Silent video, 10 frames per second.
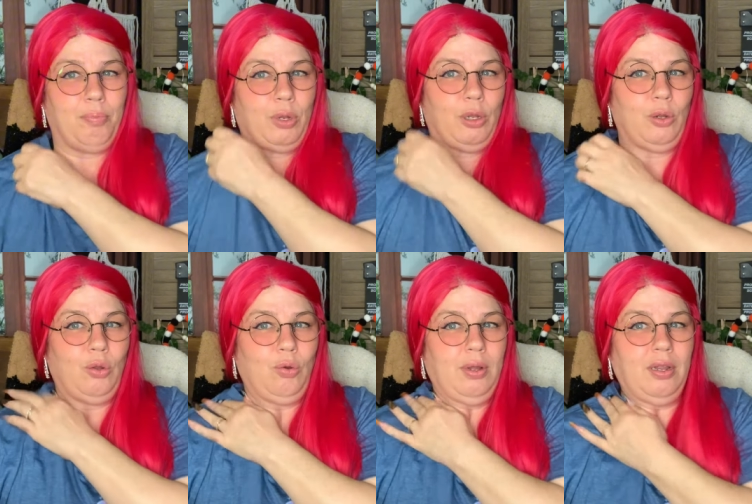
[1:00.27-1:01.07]

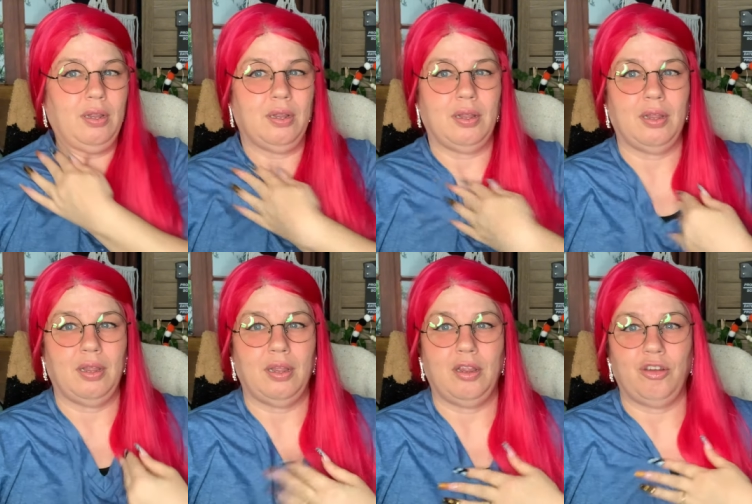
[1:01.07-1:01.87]
blue
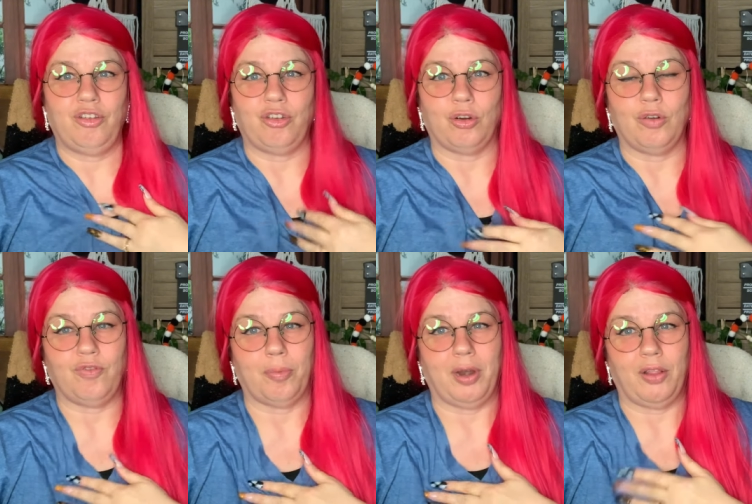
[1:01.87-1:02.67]
shirt
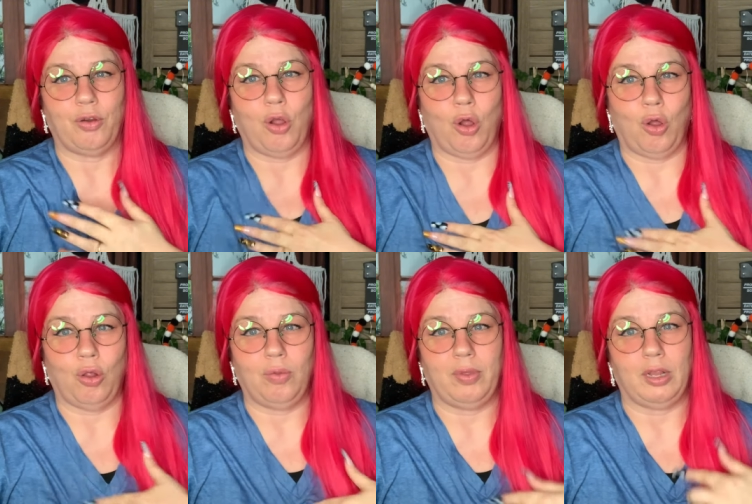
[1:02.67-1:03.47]
from another
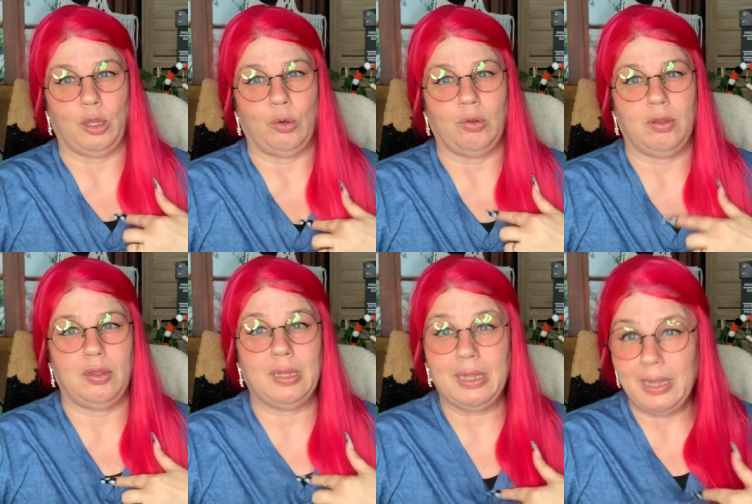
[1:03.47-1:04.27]
haul with a little
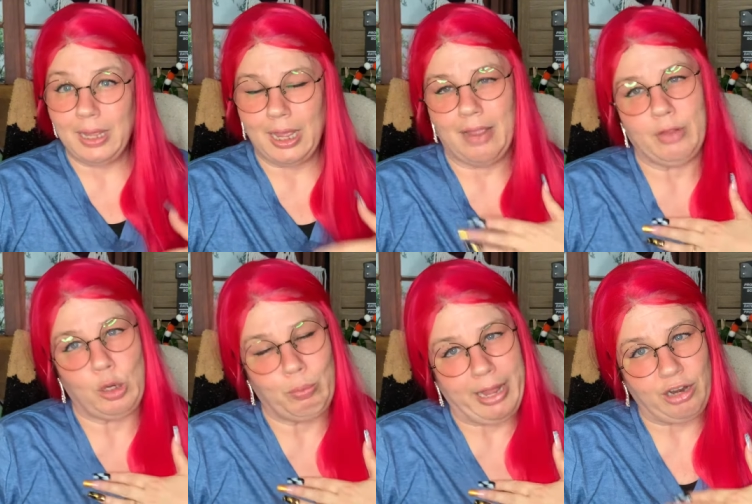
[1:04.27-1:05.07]

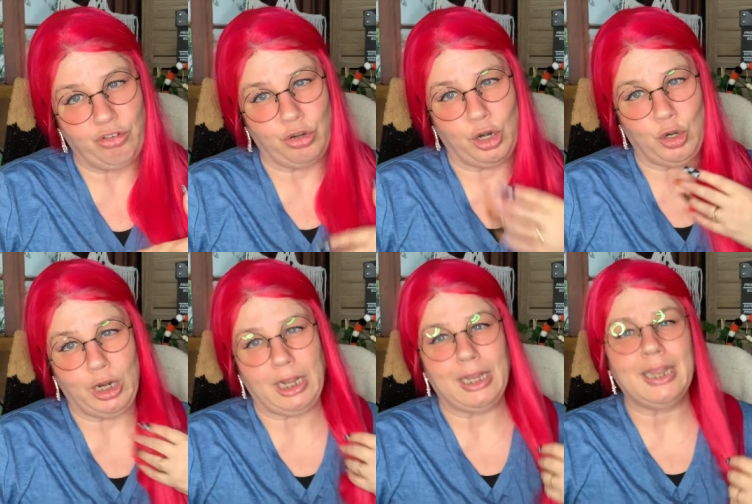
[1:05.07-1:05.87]
black shirt
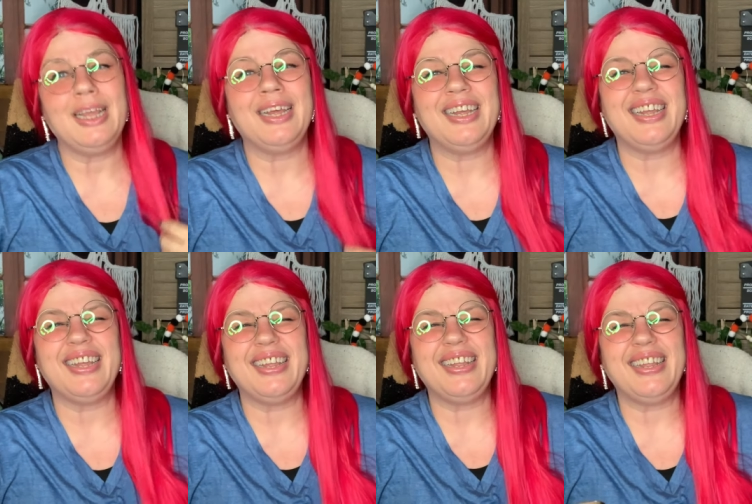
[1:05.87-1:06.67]
underneath.
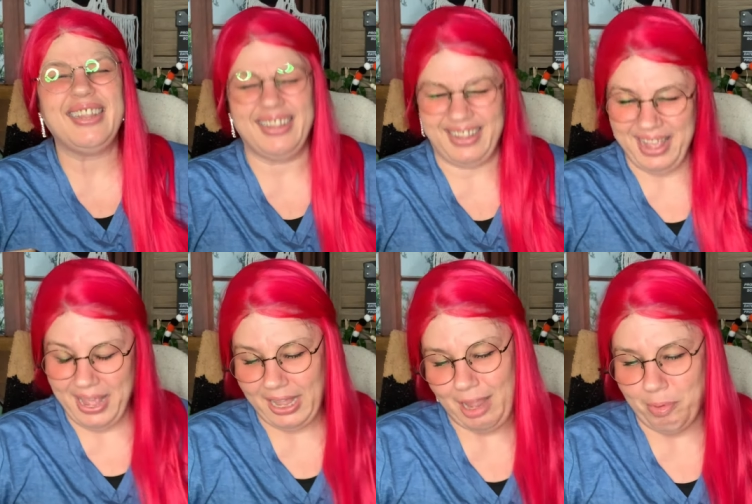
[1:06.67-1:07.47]

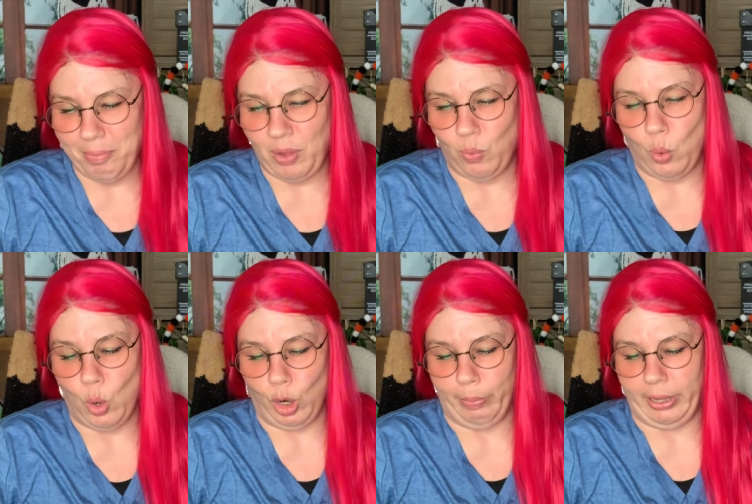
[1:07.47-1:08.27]
Keeping me
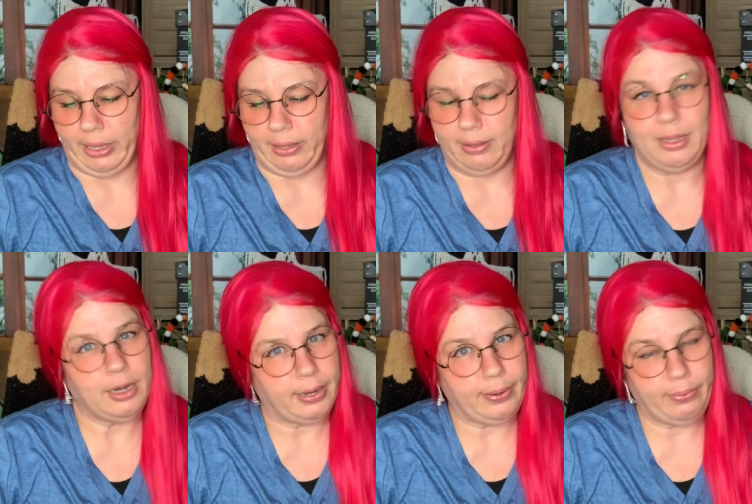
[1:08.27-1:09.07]
warm,
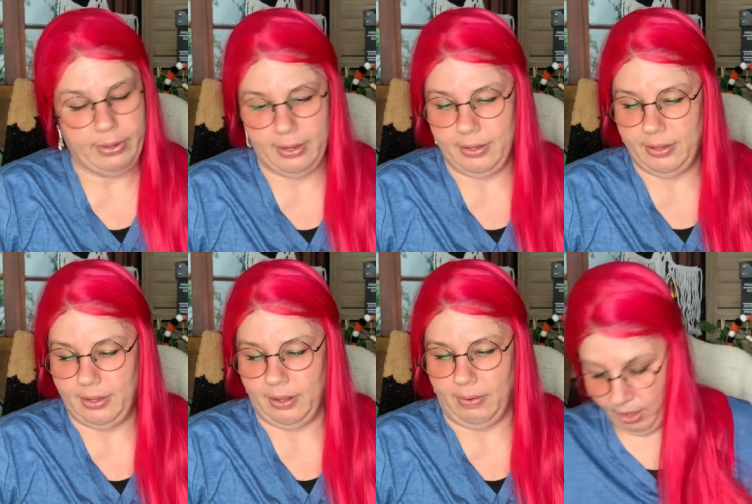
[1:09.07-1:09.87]
you know?
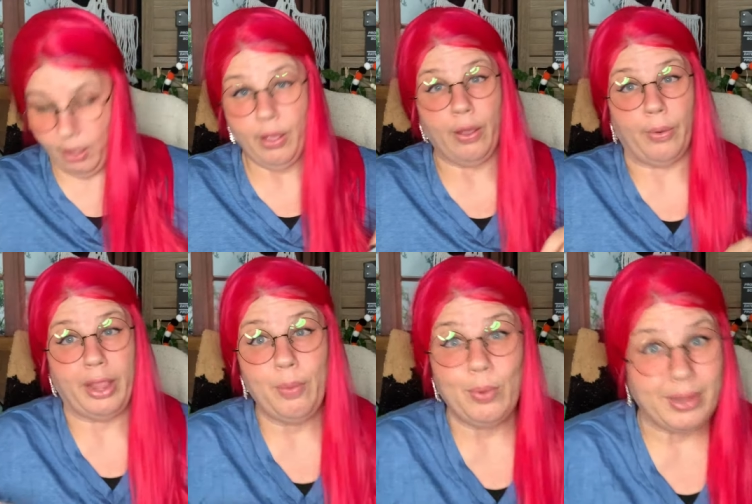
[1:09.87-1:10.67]

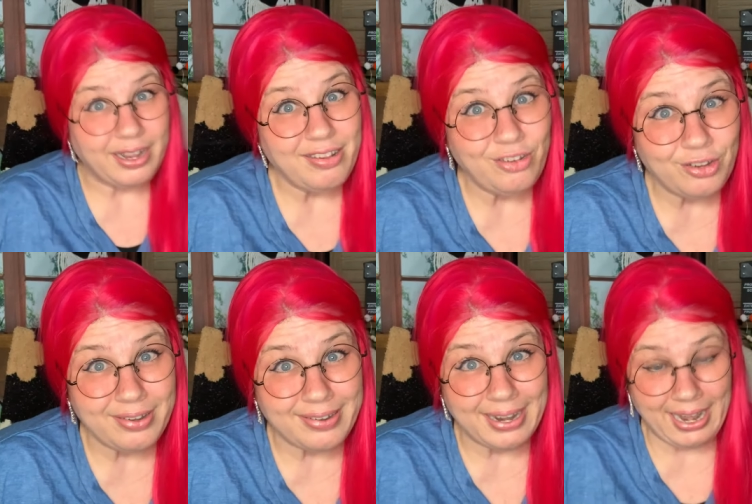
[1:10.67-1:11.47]
Okay, well, let's
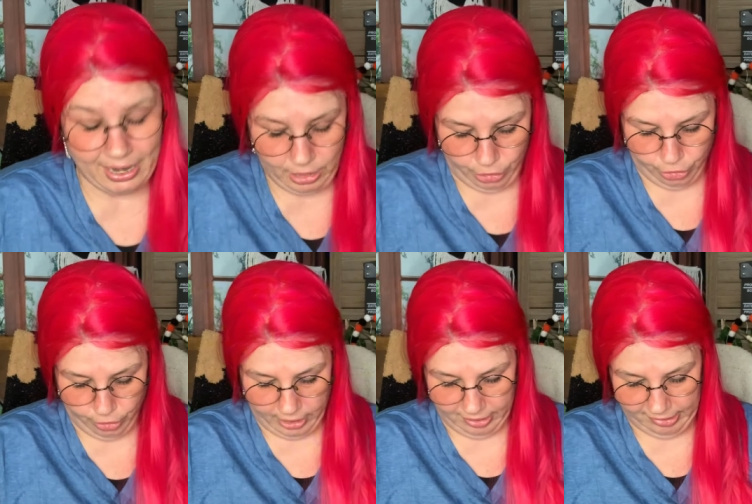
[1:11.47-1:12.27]
just dig in
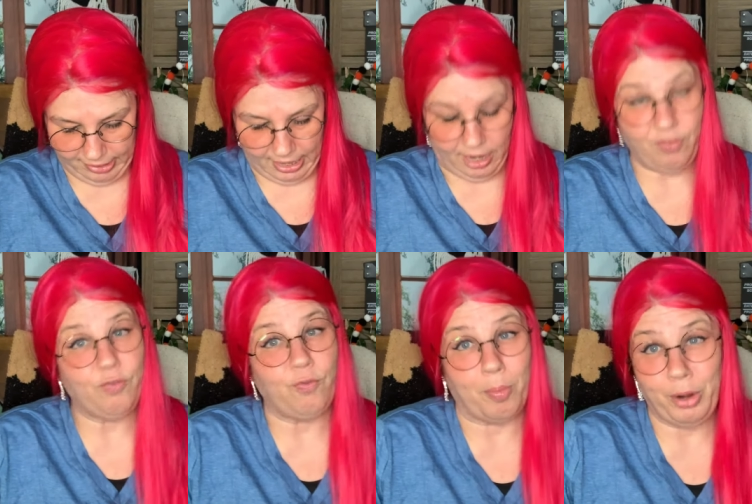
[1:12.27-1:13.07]
here and see.
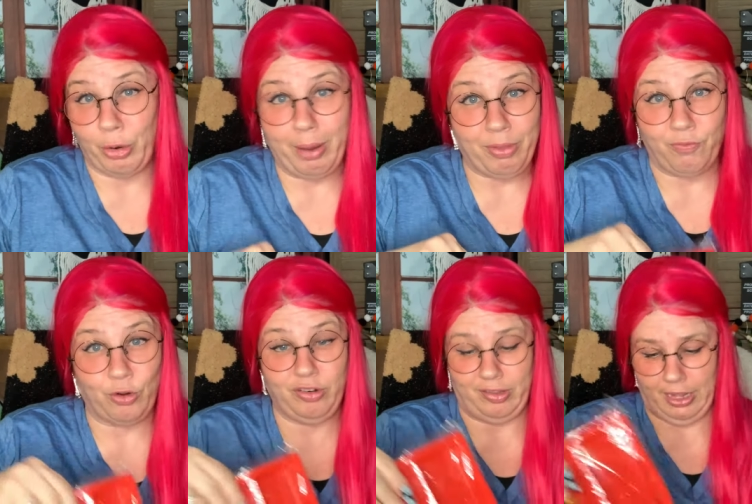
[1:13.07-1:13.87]
I'm going to grab the
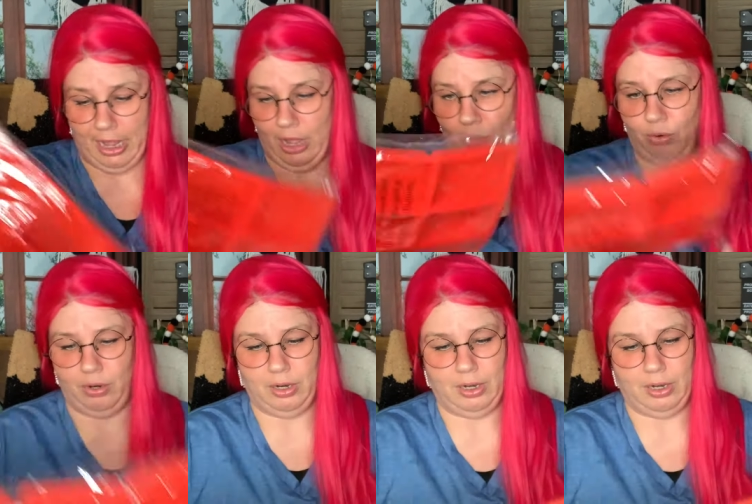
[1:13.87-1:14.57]
first thing out.